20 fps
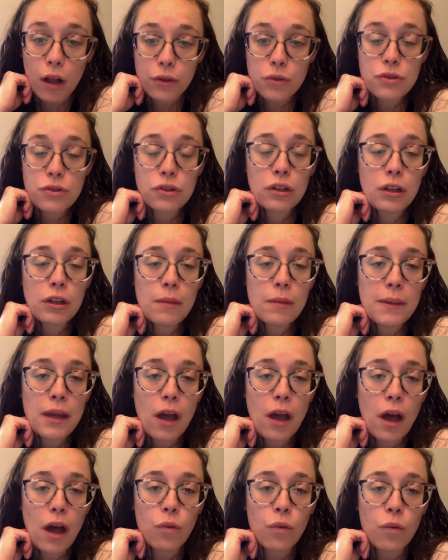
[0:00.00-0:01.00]
Those are going to be
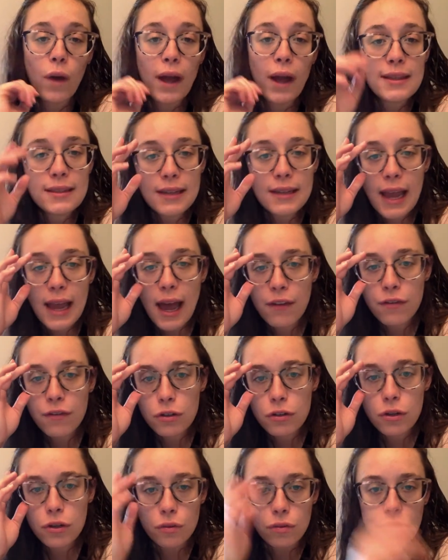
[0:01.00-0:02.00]
on Wednesday
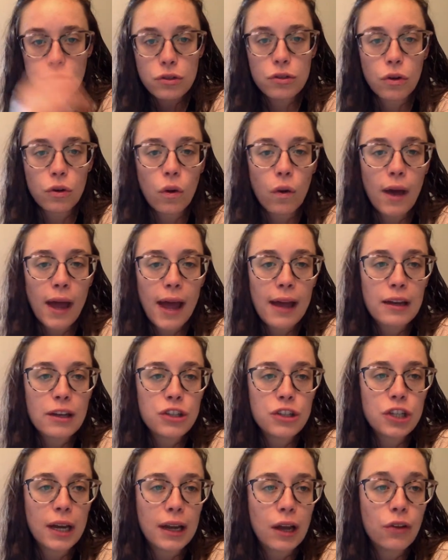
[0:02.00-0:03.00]
afternoons, so go ahead and
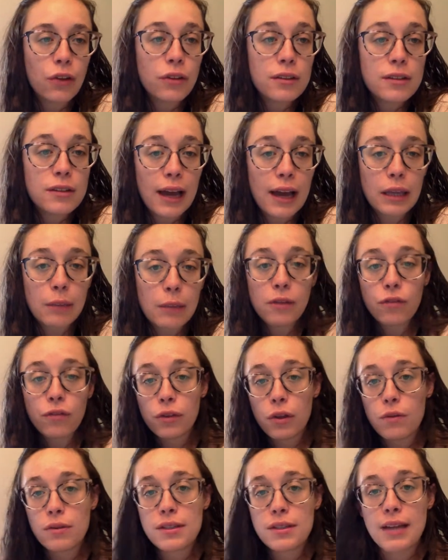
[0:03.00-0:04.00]
check out the document for
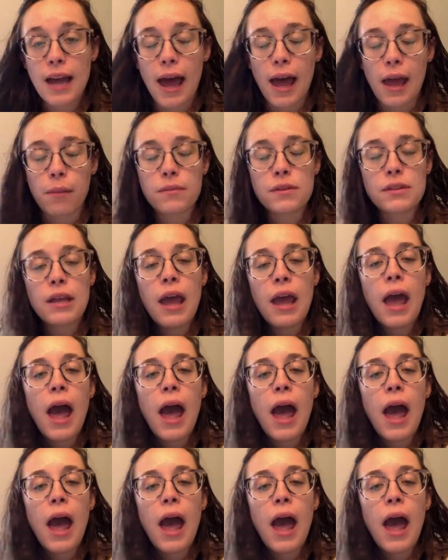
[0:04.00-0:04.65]
those times.